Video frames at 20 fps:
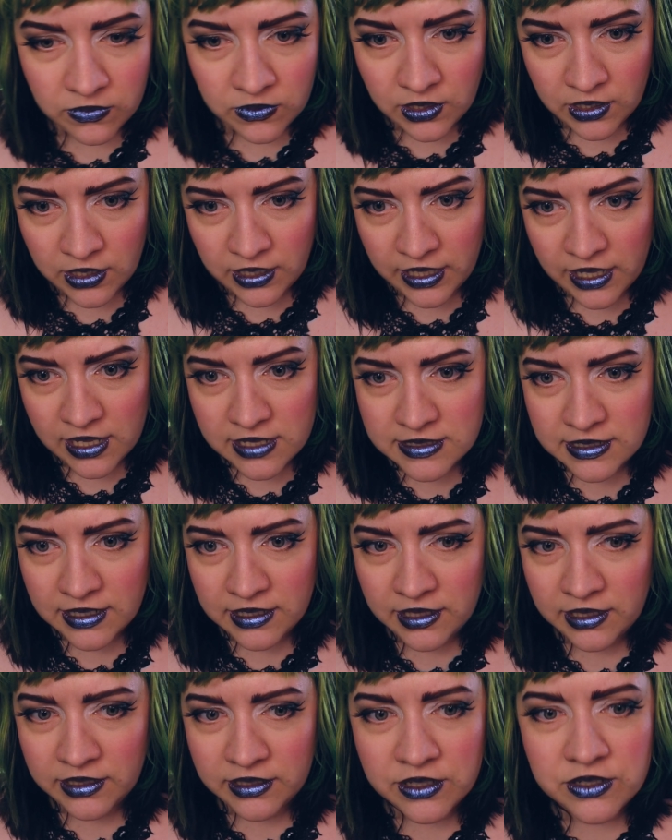Yes, I
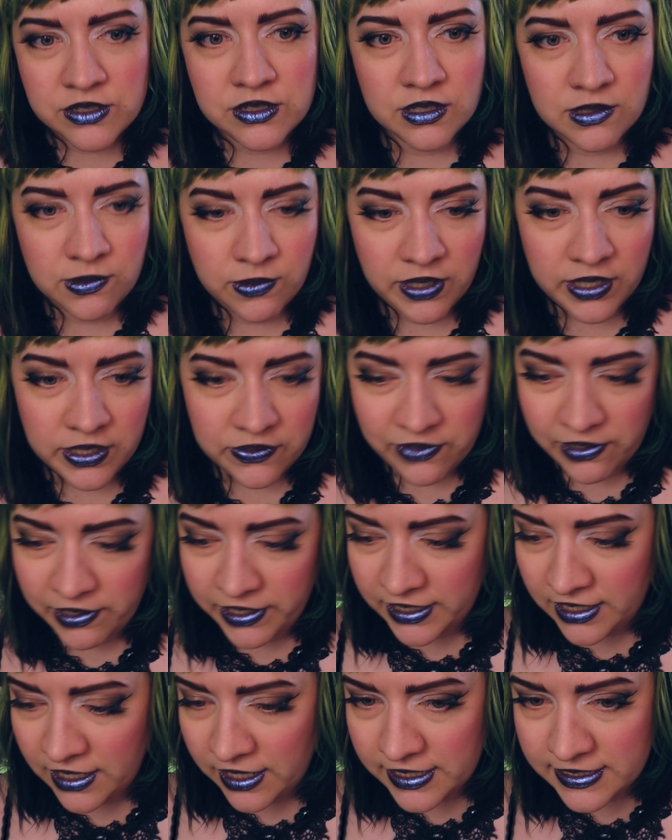think that should work very
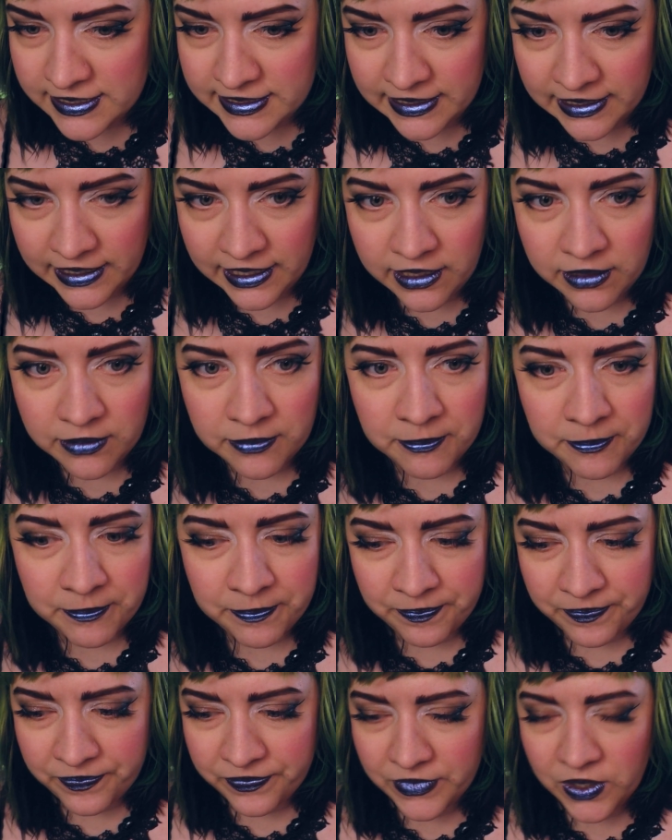nicely.
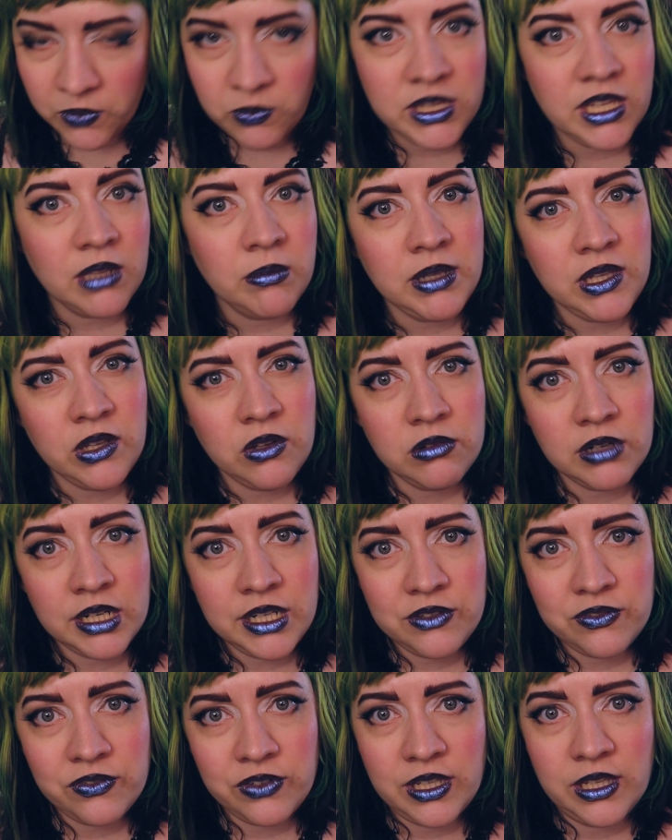Would that be
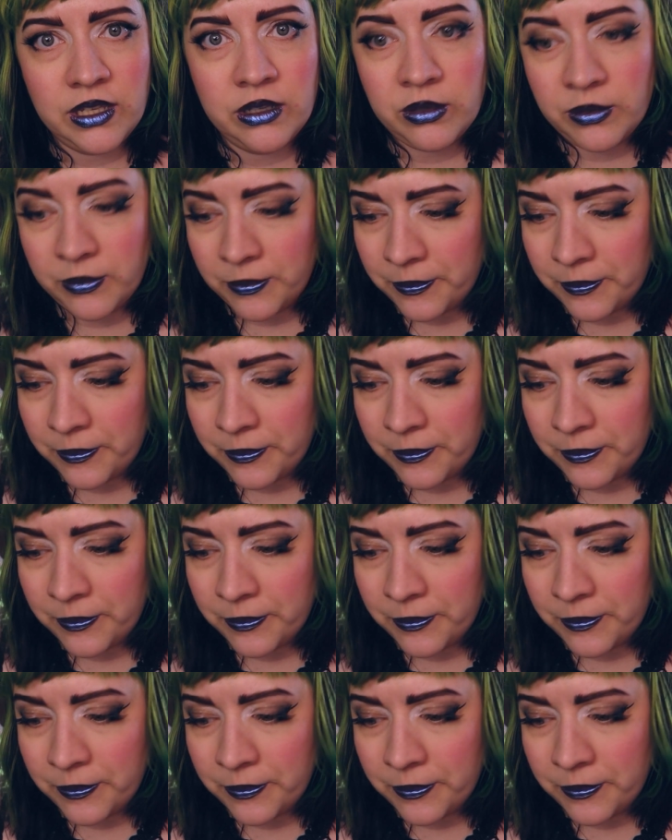alright for you?